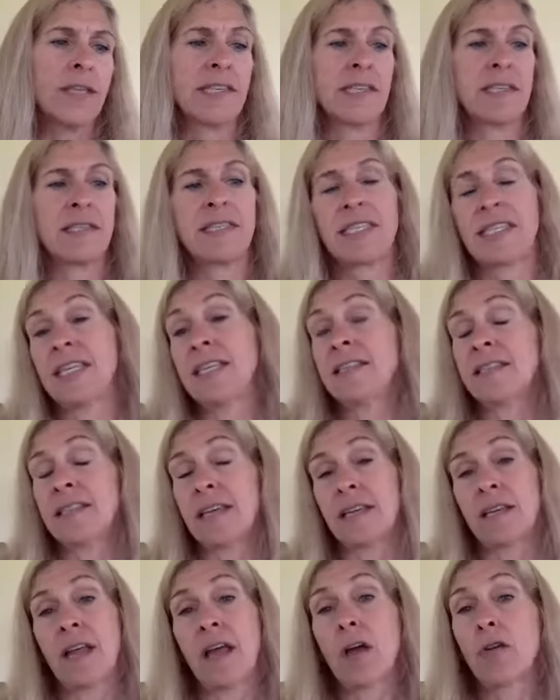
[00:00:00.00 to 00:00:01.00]
in
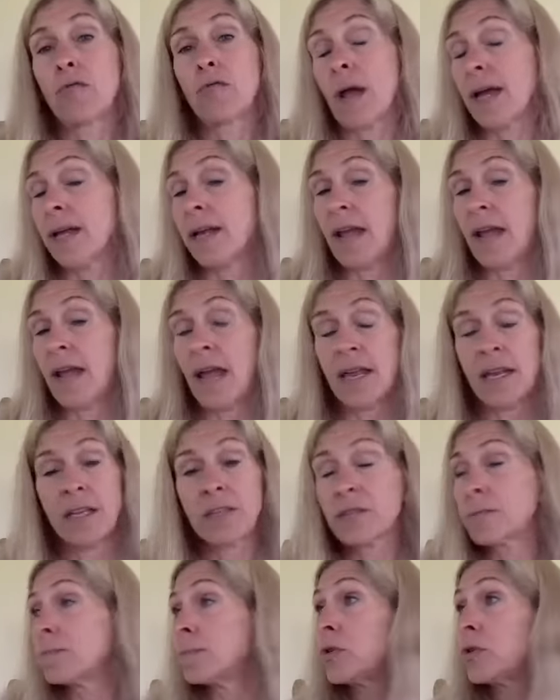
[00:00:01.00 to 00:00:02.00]
season, right? And
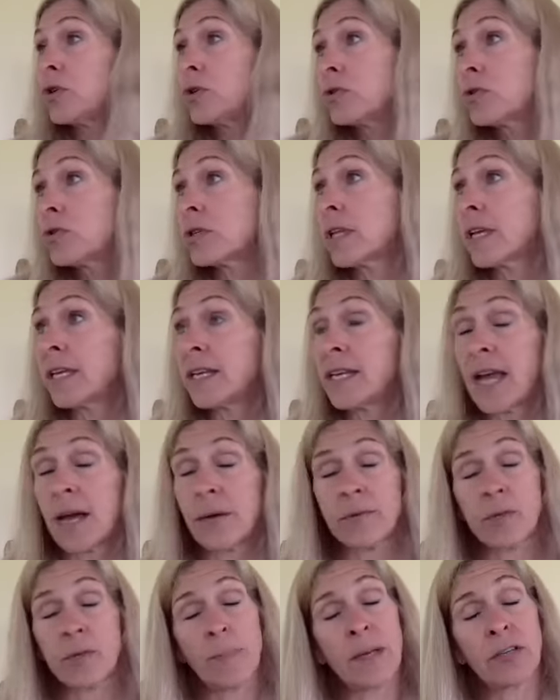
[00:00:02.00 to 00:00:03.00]
it's usually now,
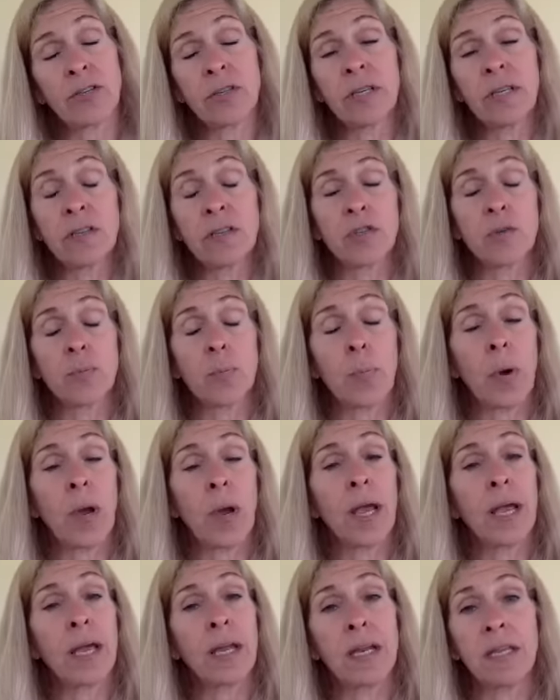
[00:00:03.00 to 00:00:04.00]
especially in the spring
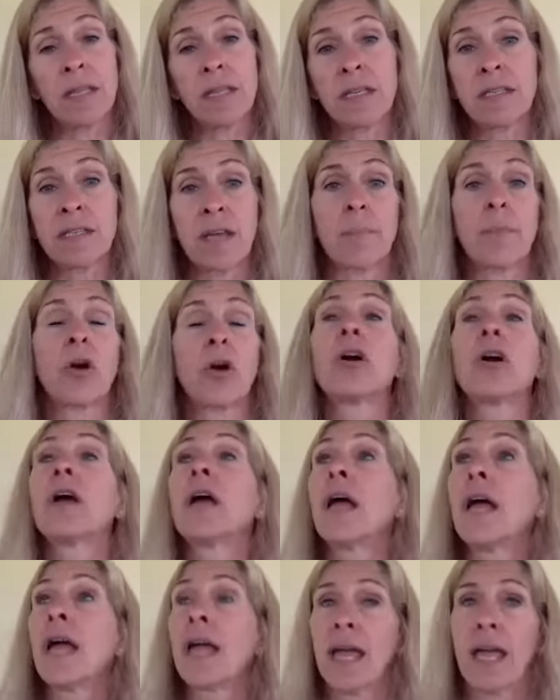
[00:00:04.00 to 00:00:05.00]
and in the summer,
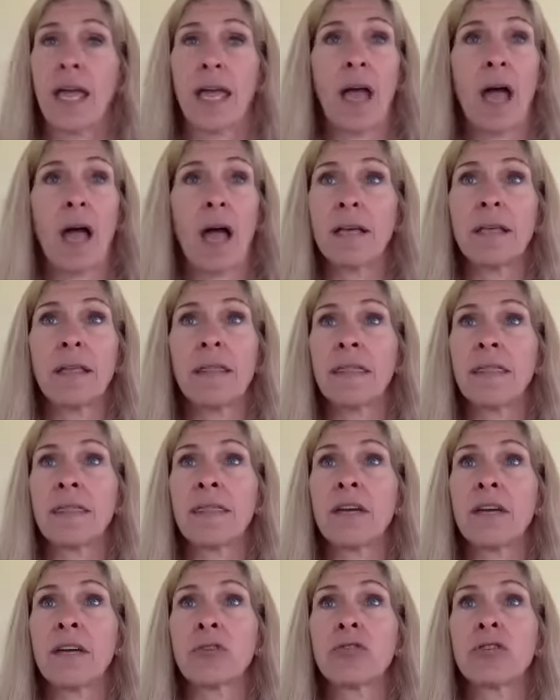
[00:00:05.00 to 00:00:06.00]

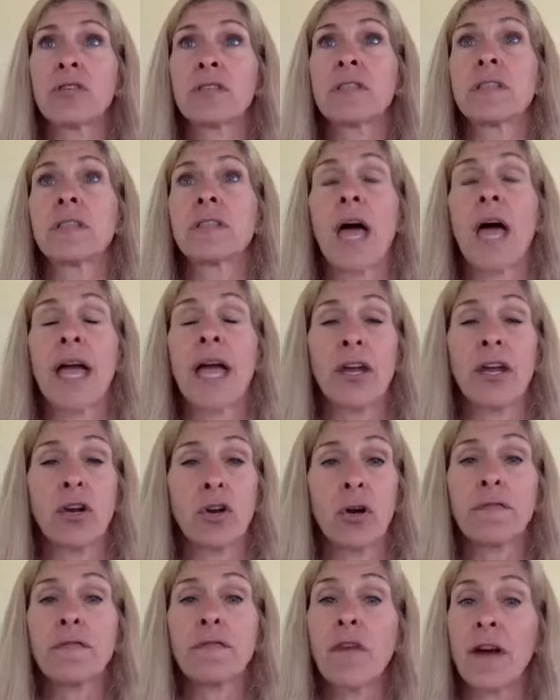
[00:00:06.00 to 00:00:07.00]
they're just
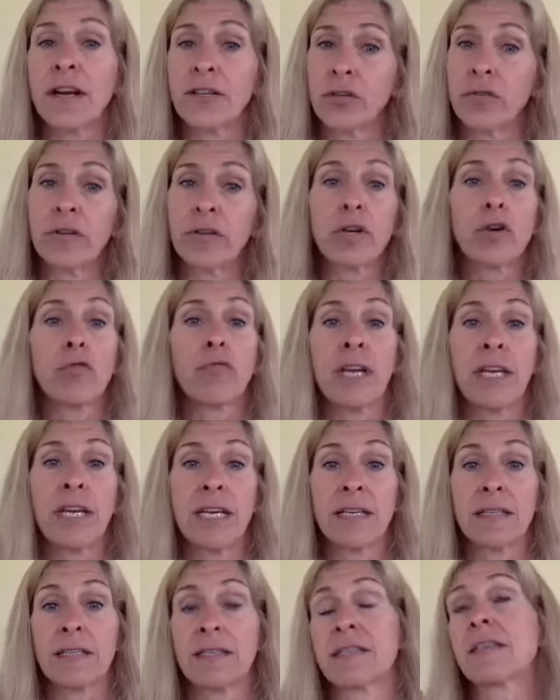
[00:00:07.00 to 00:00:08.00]
lighter, fresher
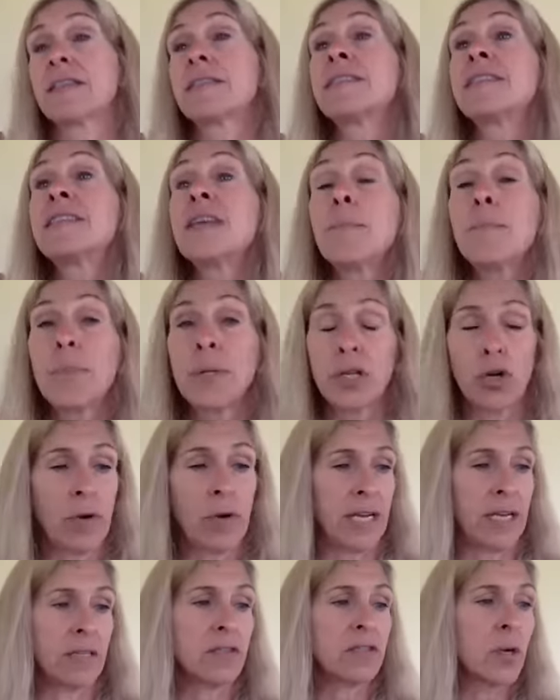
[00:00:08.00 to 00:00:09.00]
ingredients, simple
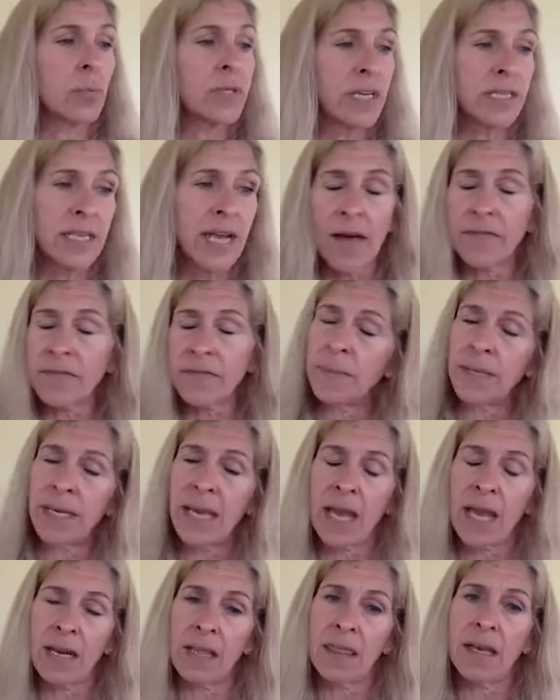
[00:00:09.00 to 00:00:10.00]
ingredients. So it doesn't
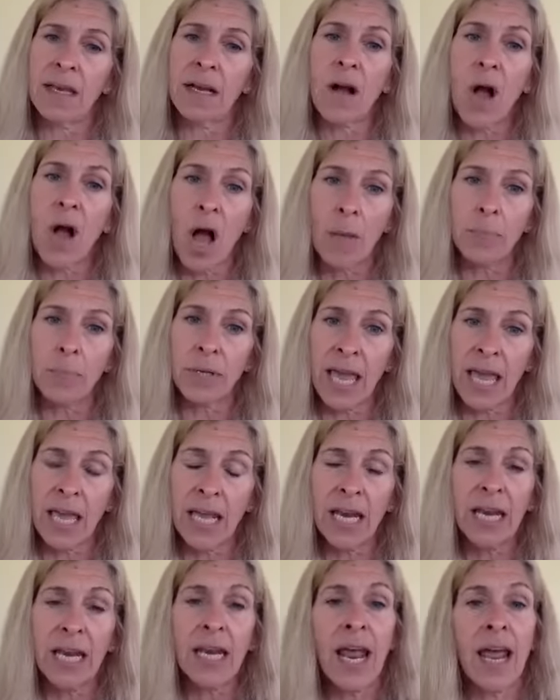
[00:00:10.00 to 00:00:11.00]
have to be anything
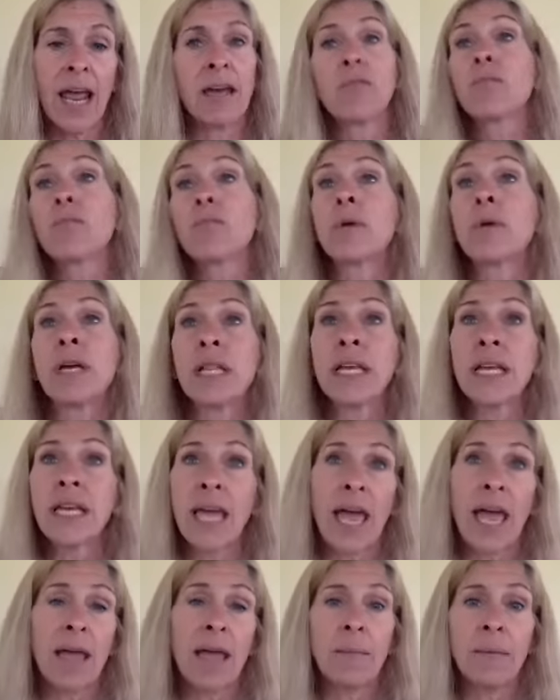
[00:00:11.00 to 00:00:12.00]
complicated, and it
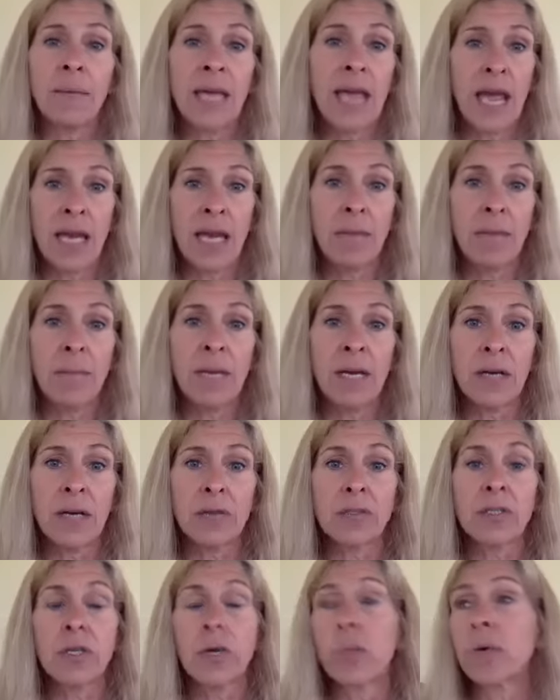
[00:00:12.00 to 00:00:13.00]
really can be
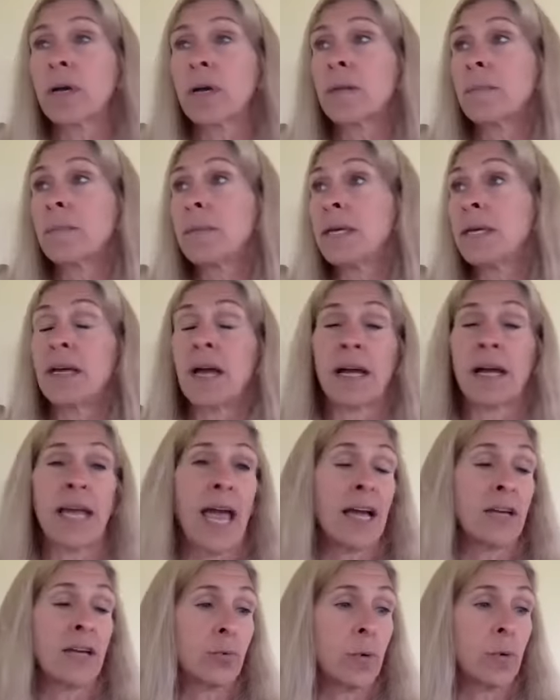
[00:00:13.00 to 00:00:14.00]
any meal. So it can
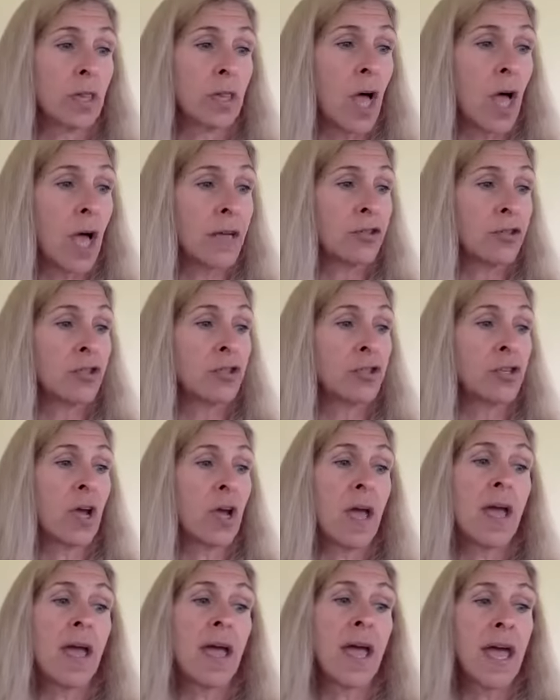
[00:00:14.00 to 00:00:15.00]
be a casual
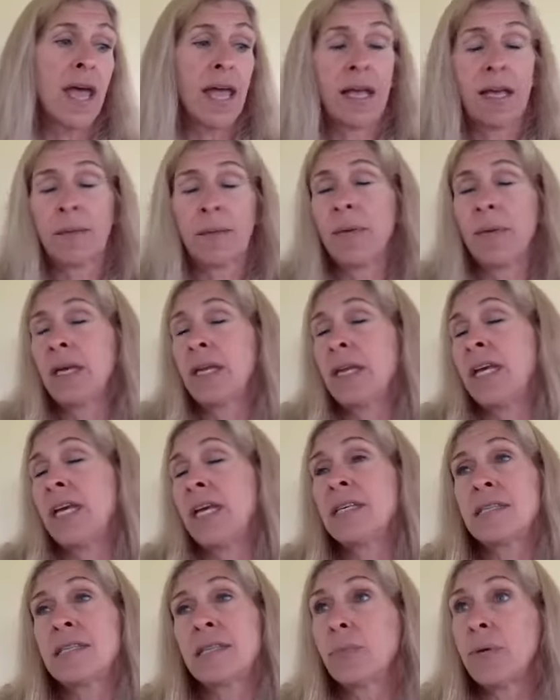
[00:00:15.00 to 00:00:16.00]
lunch, it can
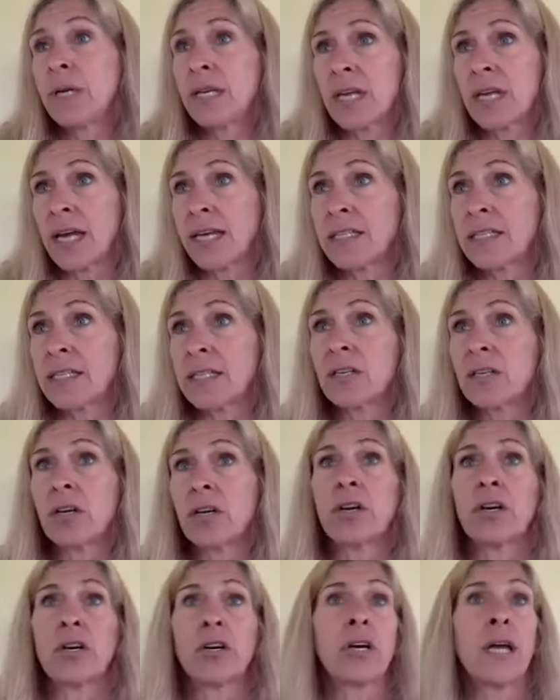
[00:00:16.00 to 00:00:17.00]
be an easy
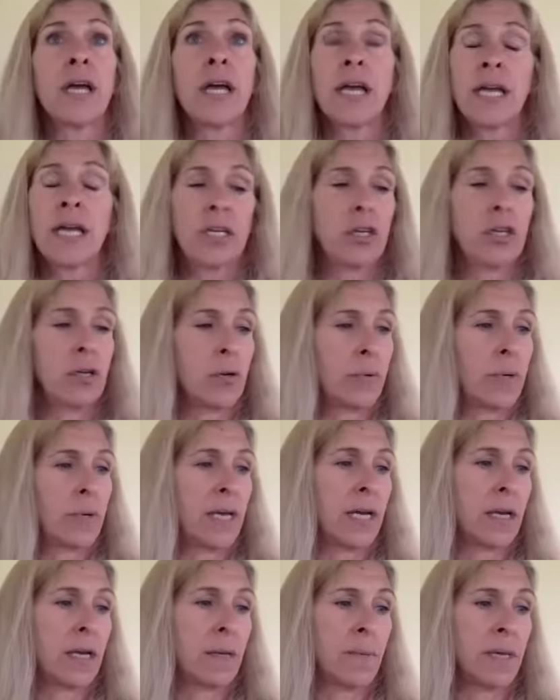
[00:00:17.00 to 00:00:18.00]
weeknight dinner,
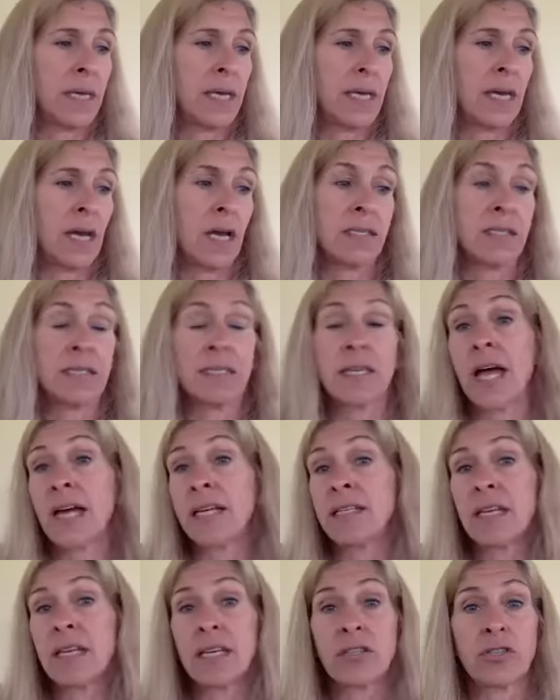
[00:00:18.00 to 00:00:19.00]
it can be a
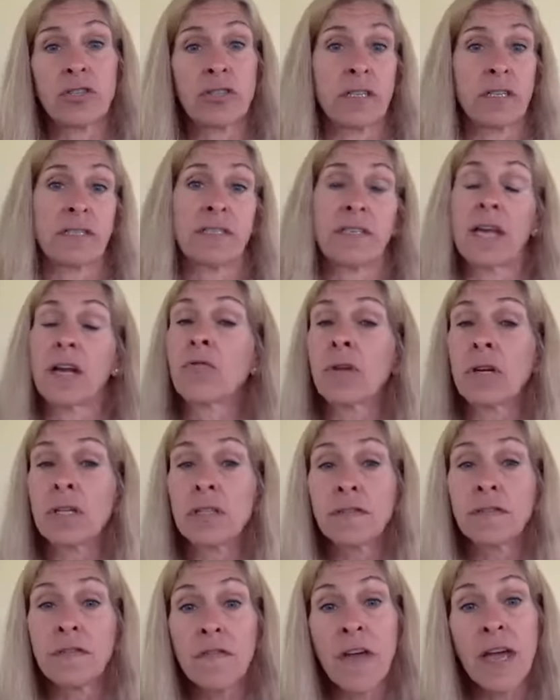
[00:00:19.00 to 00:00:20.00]
side dish to say
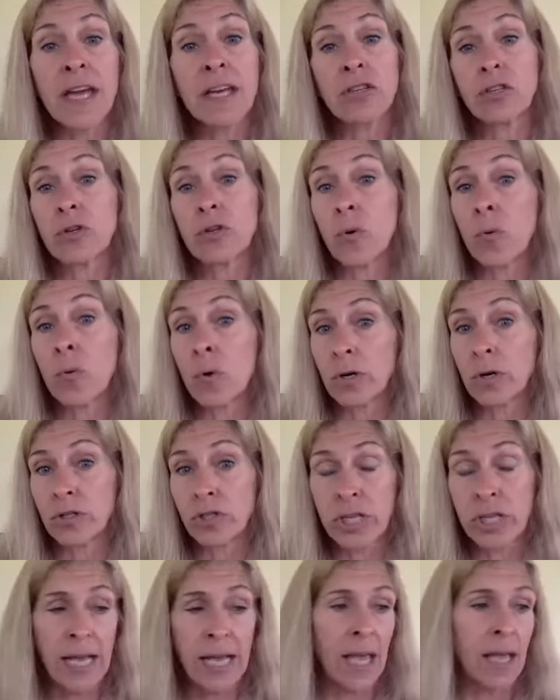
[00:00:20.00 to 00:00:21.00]
grilled fish
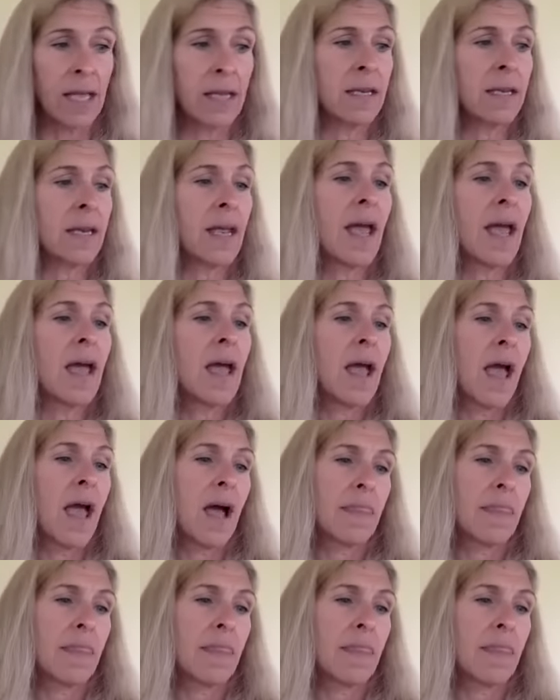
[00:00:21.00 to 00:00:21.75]
or chicken.